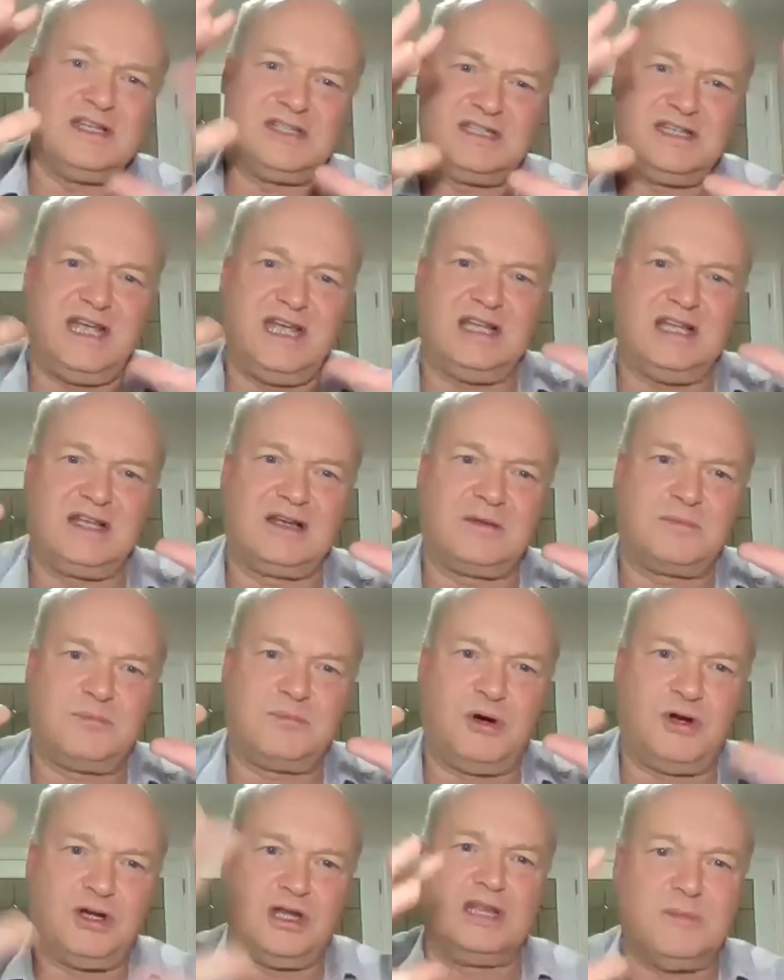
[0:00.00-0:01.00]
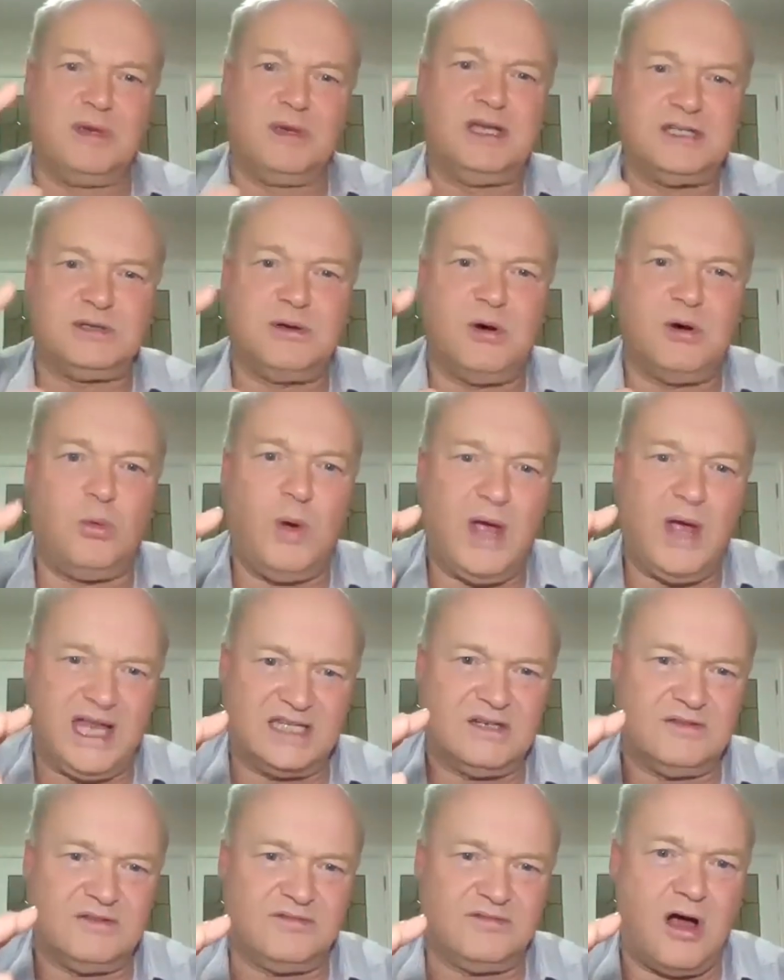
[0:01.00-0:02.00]
is then putting them into a
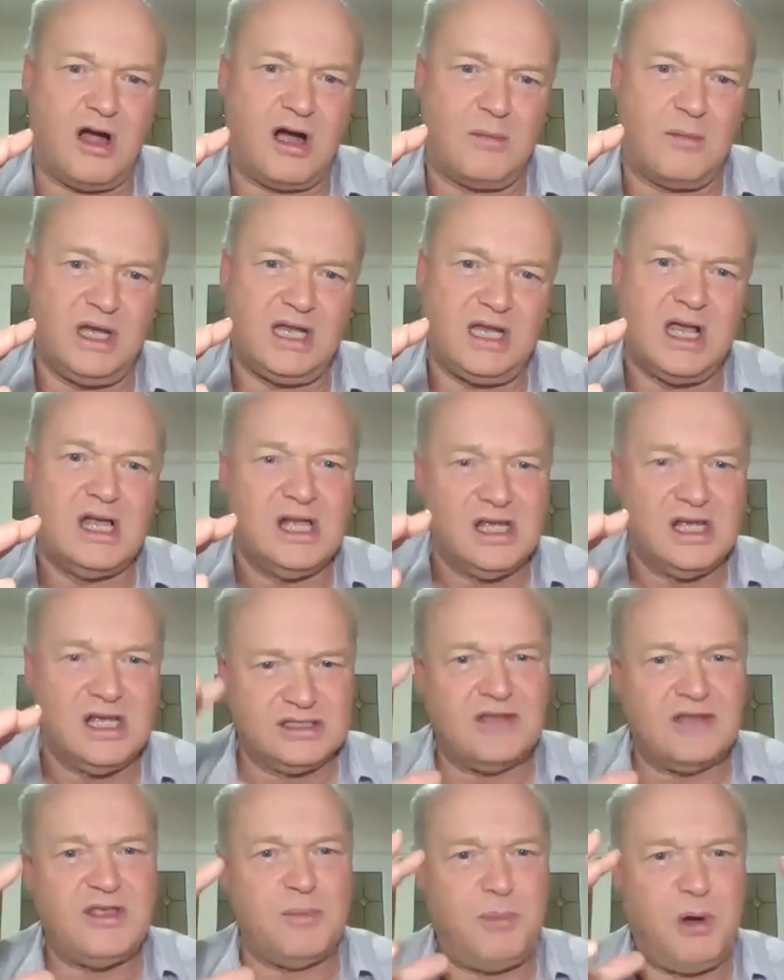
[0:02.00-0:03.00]
wet environment. So